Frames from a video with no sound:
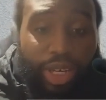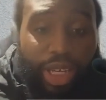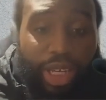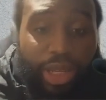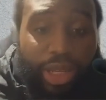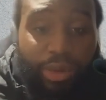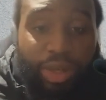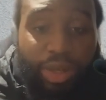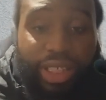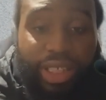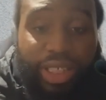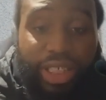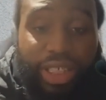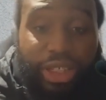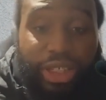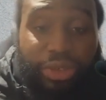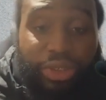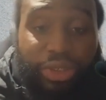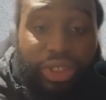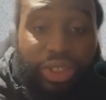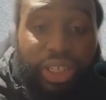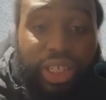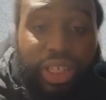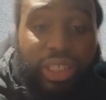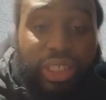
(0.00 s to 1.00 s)
what's
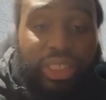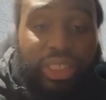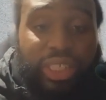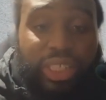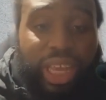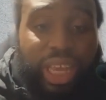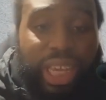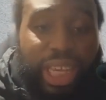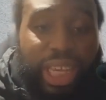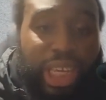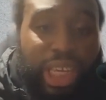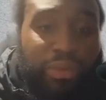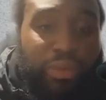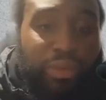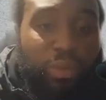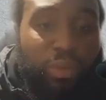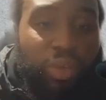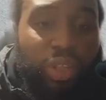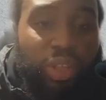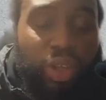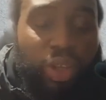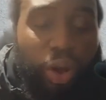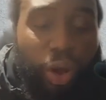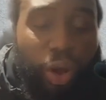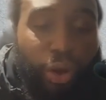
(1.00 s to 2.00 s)
interesting is that even with
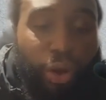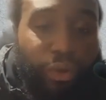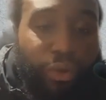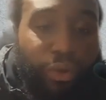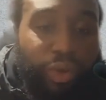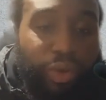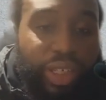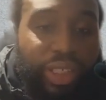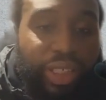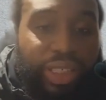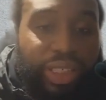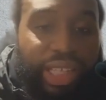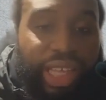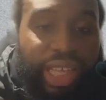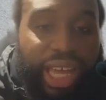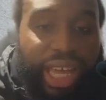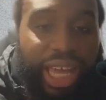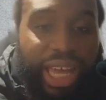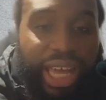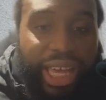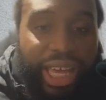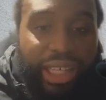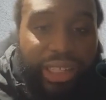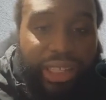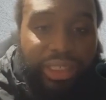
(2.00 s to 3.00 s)
the whole freezing the
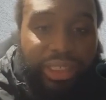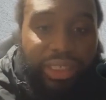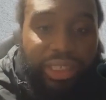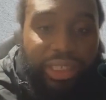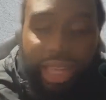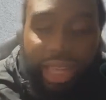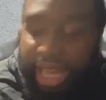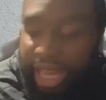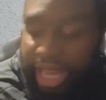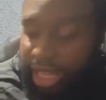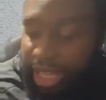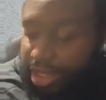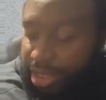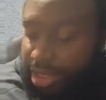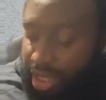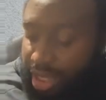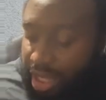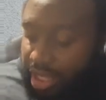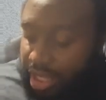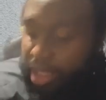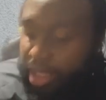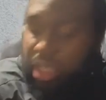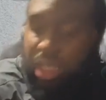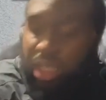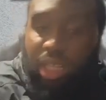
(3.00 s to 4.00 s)
eggs
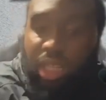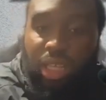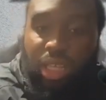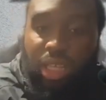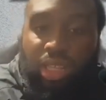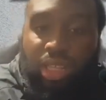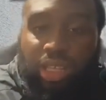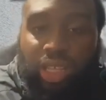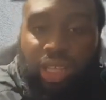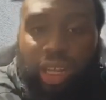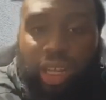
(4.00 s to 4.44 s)
thing, the